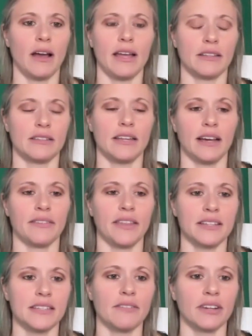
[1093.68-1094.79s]
it. Yeah,
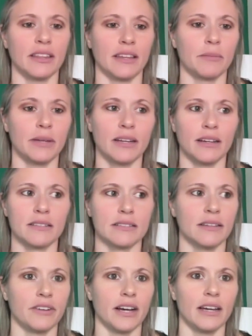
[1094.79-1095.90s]
that's everything. Because
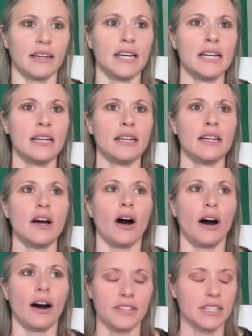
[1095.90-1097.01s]

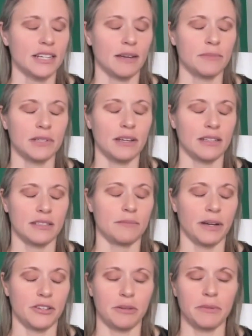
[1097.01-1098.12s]
oftentimes
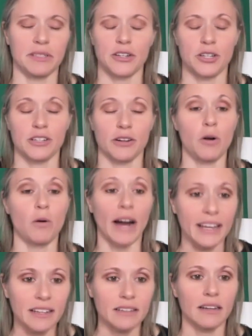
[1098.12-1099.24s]
my treatment sessions aren't
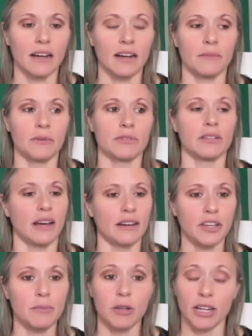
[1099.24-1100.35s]
quiet. There's a lot of
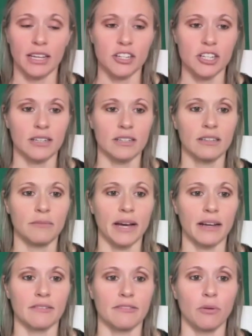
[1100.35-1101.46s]
communication
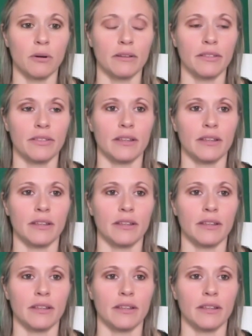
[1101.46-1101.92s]
back and forth.